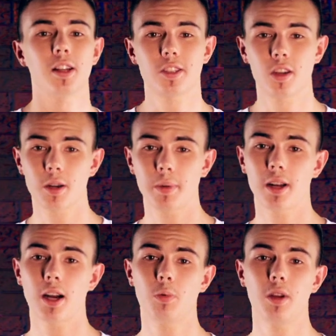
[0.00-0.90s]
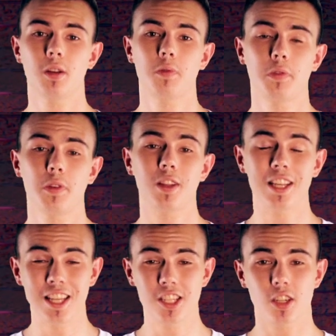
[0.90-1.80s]
let's talk about how we can fulfill
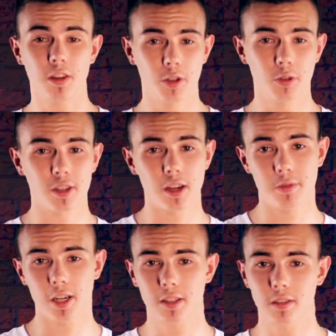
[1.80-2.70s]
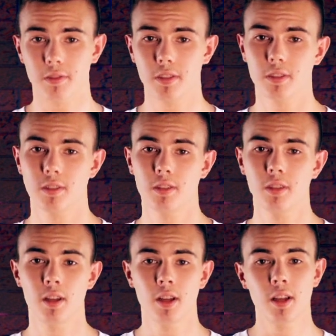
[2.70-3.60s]
each of those objectives.
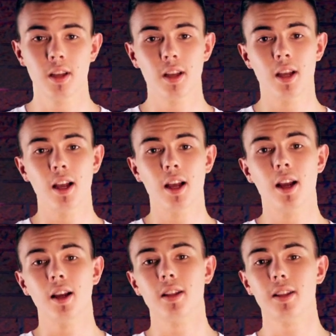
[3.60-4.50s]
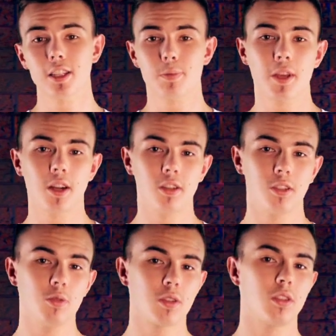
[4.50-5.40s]
Let's begin our
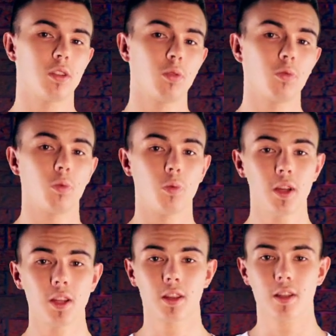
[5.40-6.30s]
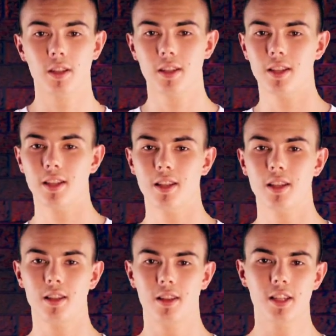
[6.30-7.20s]
do's and don'ts with
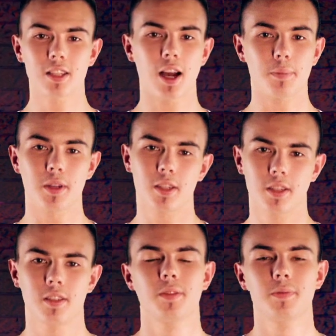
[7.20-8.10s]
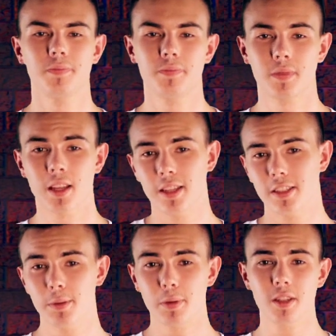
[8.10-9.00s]
the topic.
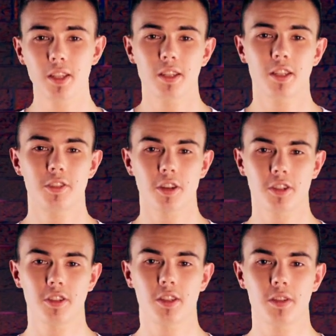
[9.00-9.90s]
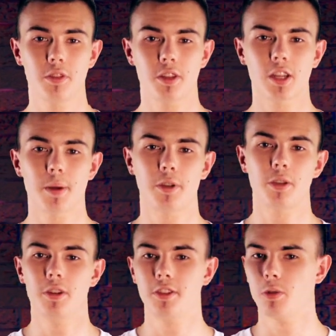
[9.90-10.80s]
Typically, instructors give you the topic
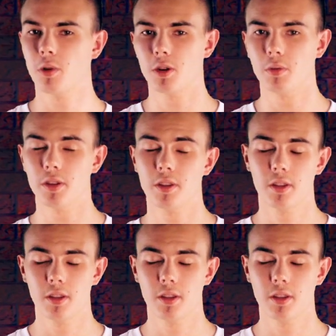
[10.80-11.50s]
you need to work with,